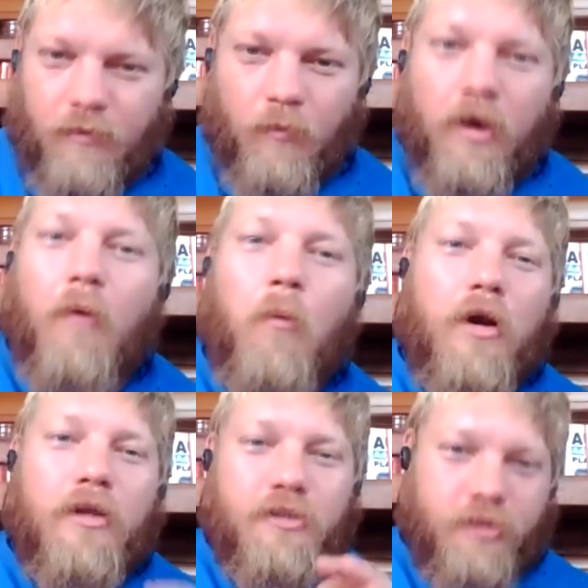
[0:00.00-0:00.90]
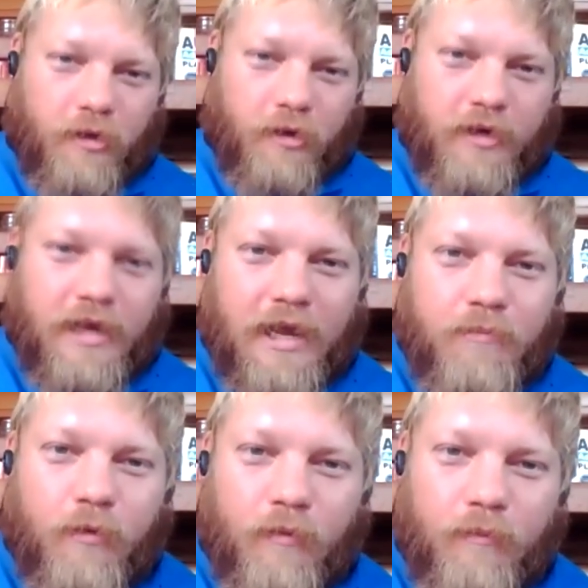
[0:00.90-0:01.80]
What, what a journey. And
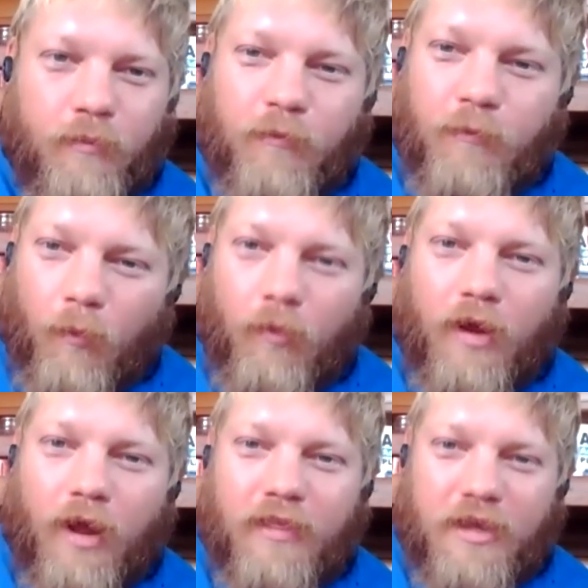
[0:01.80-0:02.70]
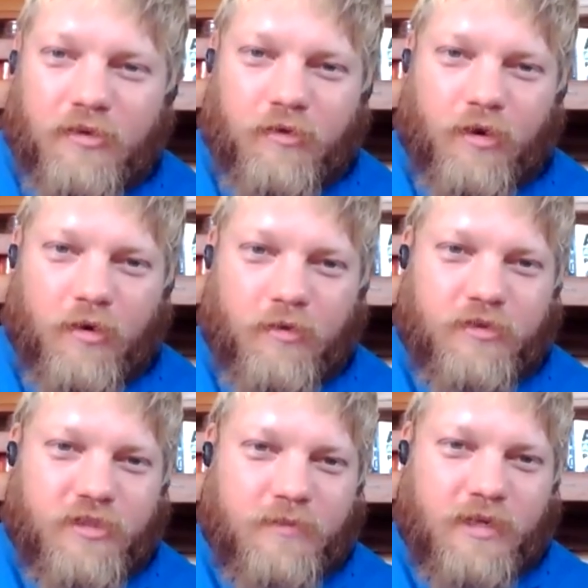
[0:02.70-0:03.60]
b before I let you go though,
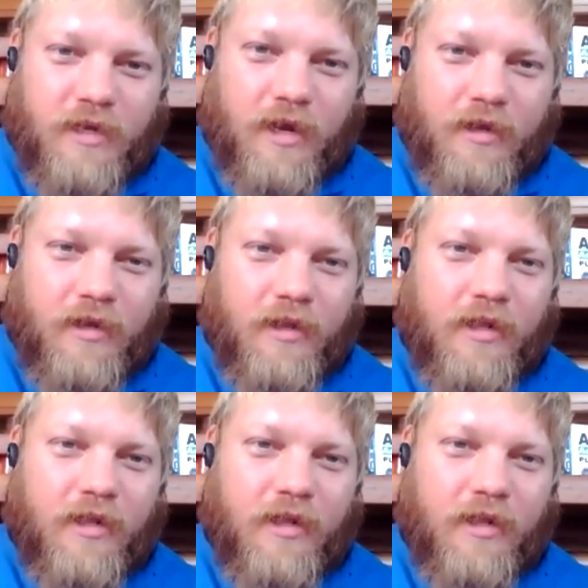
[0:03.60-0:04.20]
James, I got to